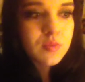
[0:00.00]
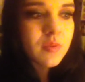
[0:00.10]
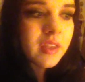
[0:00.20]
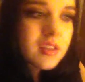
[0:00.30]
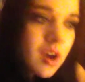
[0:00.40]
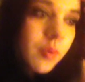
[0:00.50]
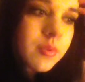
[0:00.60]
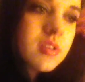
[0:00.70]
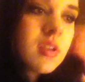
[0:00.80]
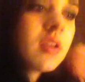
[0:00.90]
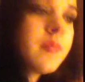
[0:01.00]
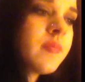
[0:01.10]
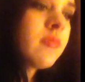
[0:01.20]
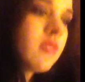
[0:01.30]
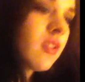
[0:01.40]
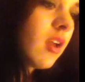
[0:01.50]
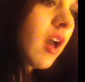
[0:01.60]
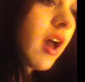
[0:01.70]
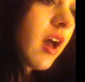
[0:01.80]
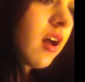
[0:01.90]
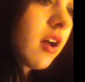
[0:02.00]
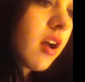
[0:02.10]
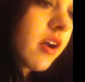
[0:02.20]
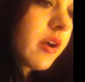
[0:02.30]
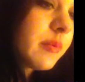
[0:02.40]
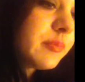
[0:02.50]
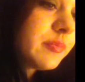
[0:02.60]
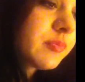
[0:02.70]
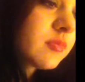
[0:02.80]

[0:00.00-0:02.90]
when they don't. And